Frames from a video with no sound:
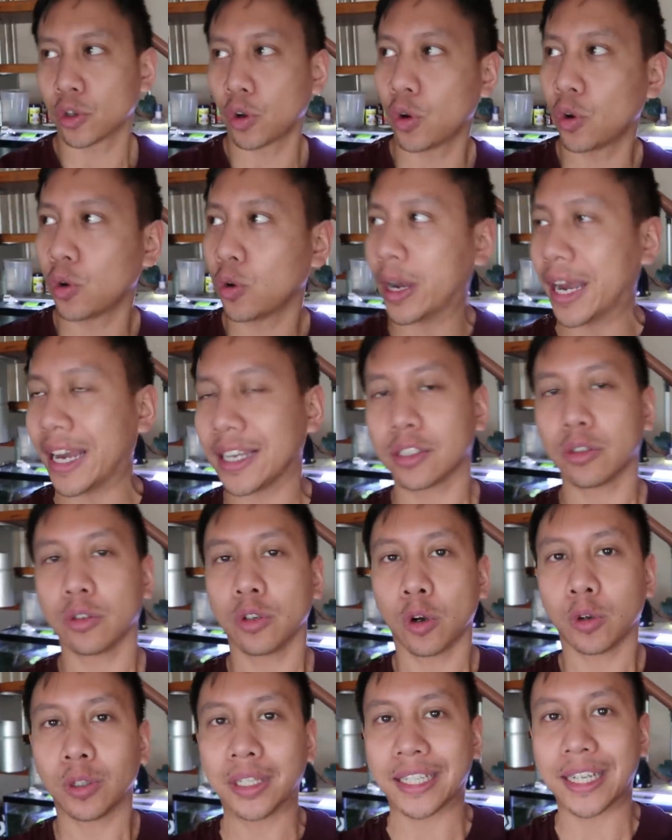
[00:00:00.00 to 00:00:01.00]
So, as you
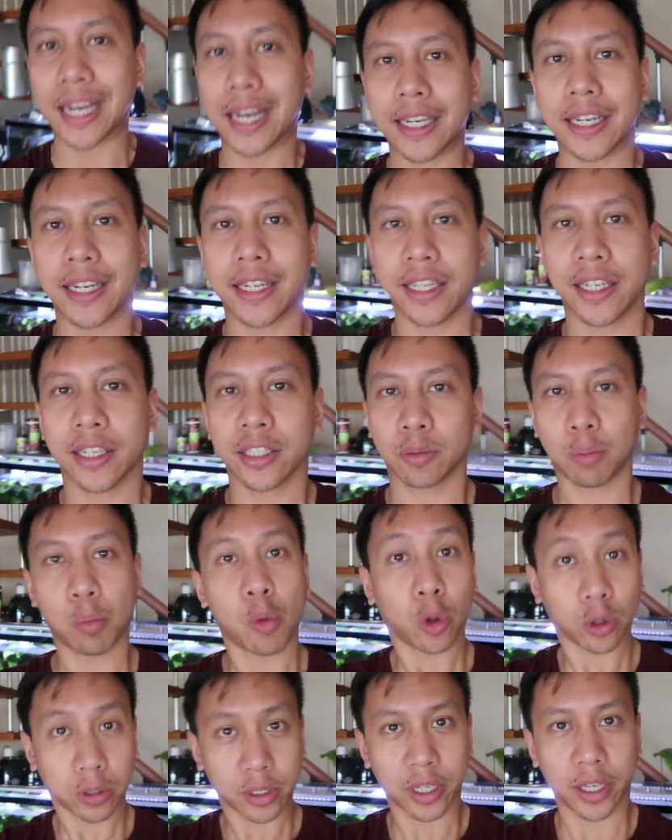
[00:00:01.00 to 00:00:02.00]
know, Ligaya is
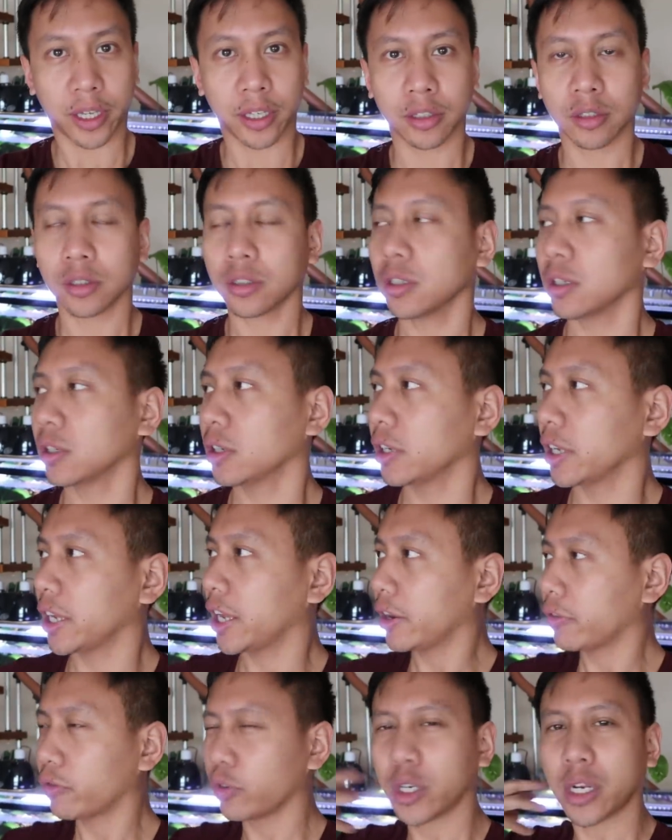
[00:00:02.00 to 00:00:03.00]
molting.
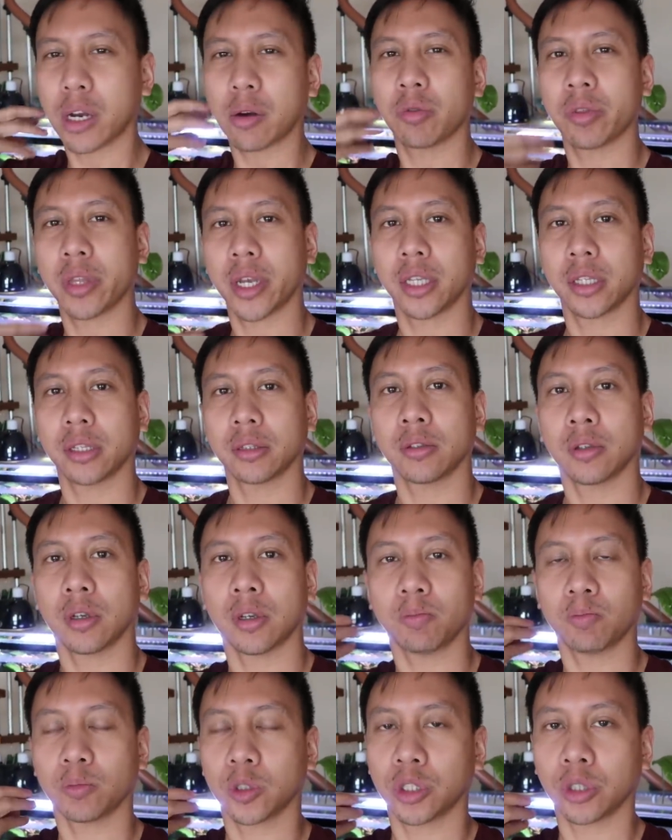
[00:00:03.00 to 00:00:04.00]
Every now and then,
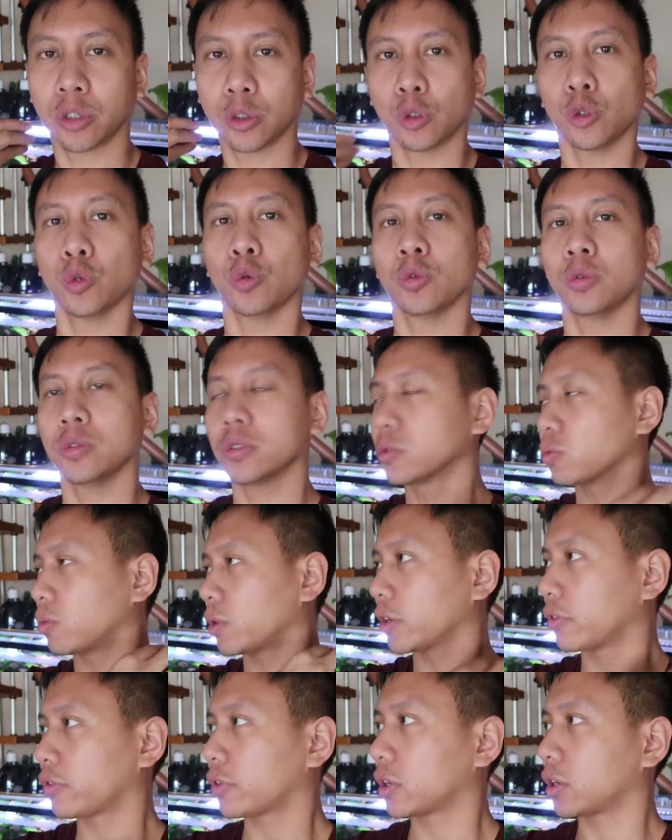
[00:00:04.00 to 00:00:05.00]
she'll lose
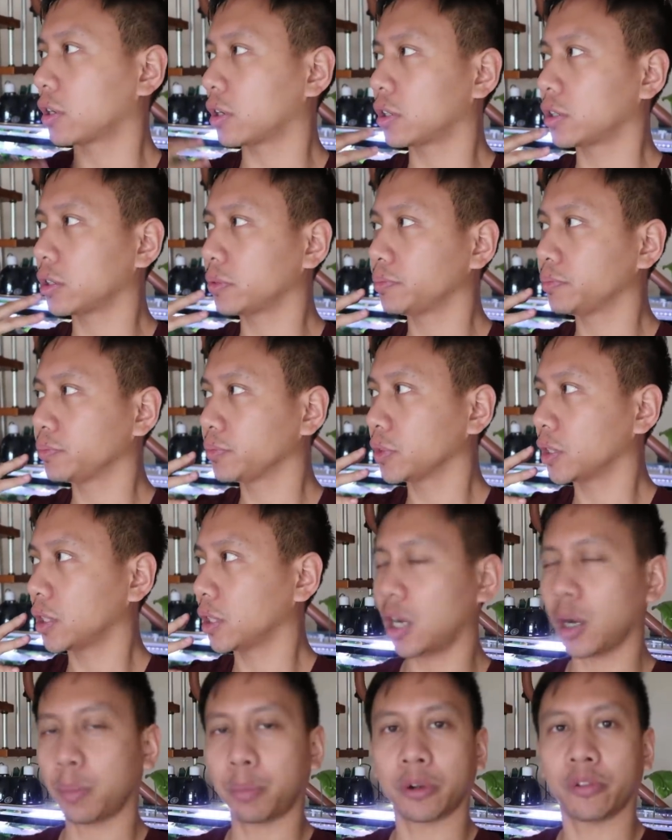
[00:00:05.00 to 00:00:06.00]
one of her
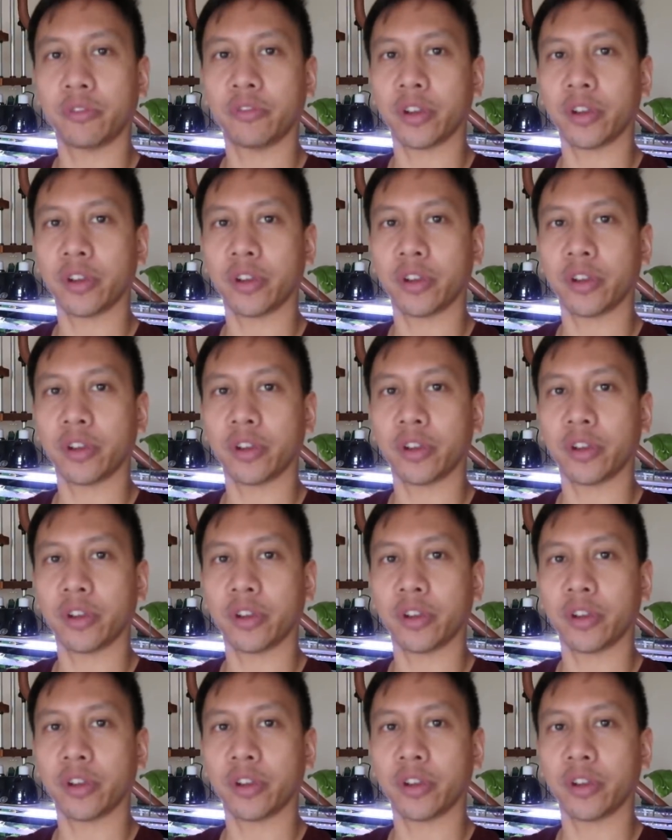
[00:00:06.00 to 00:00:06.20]
upper